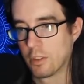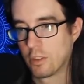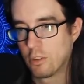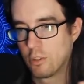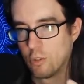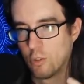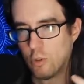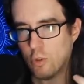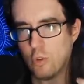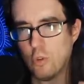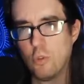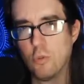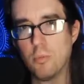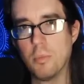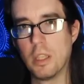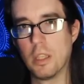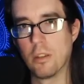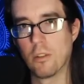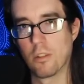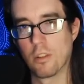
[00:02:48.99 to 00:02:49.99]
a
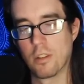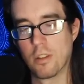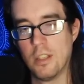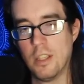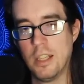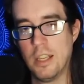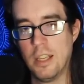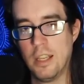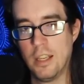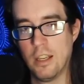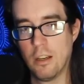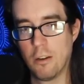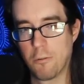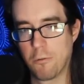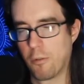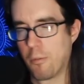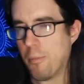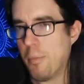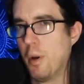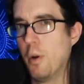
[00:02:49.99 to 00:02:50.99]
gloomy or a
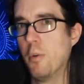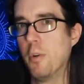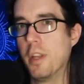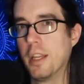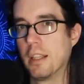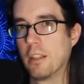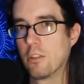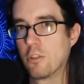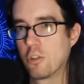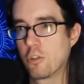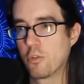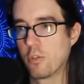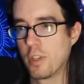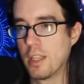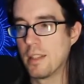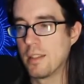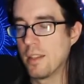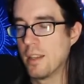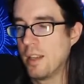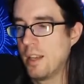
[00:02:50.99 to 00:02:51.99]
foreboding
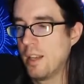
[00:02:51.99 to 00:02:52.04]
street.